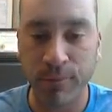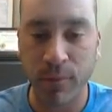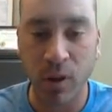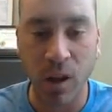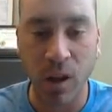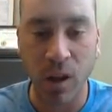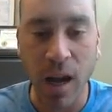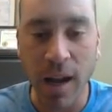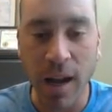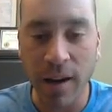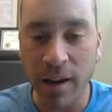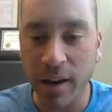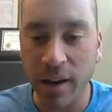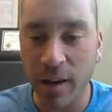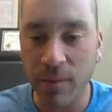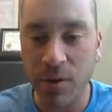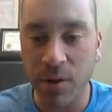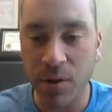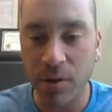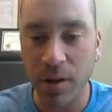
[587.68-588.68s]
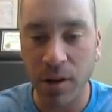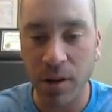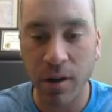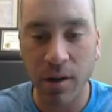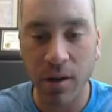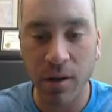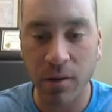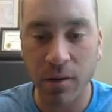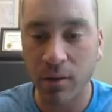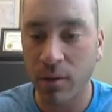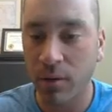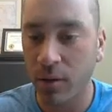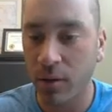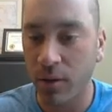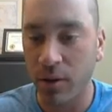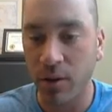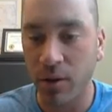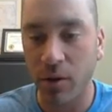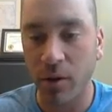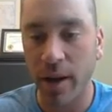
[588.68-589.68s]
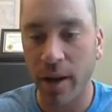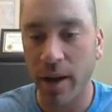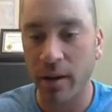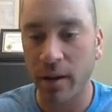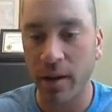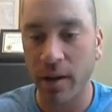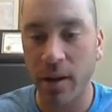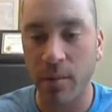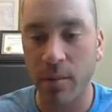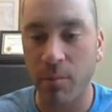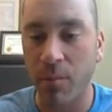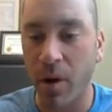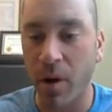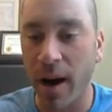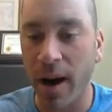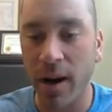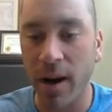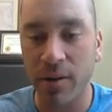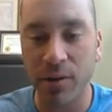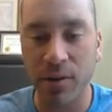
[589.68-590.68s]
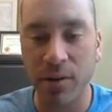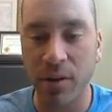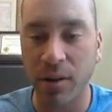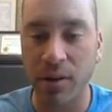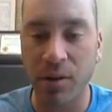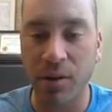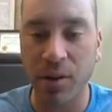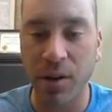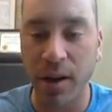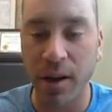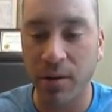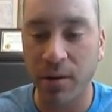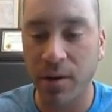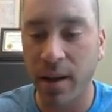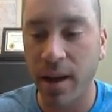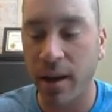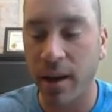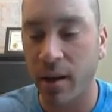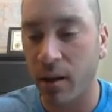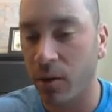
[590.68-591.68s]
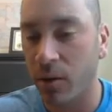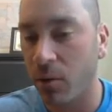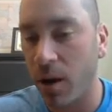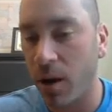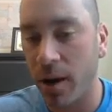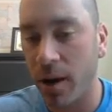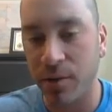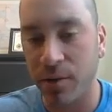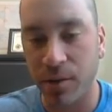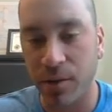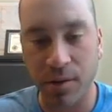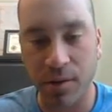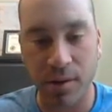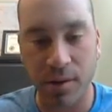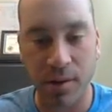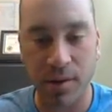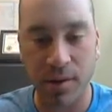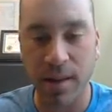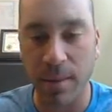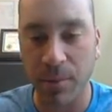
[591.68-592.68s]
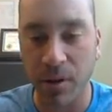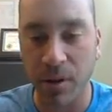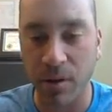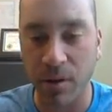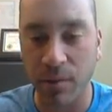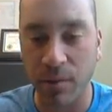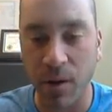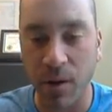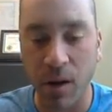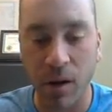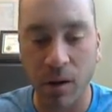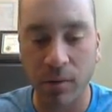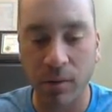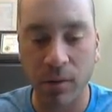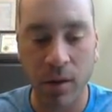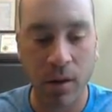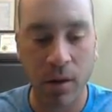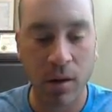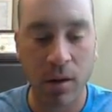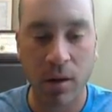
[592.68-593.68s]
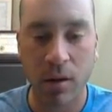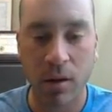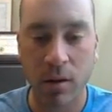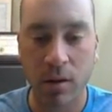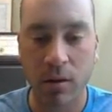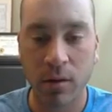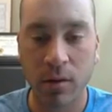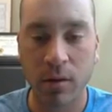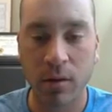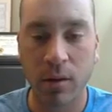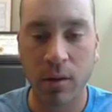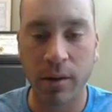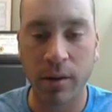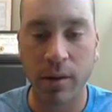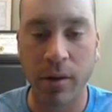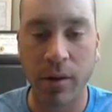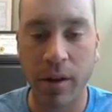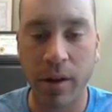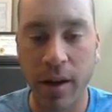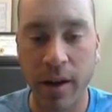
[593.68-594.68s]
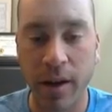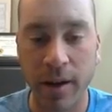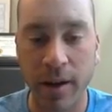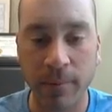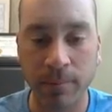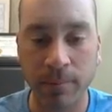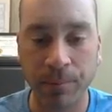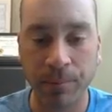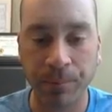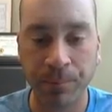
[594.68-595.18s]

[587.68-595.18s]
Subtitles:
line it gives you here, go ahead and hit Browse and you can change that. Otherwise, just accept the default. Click OK.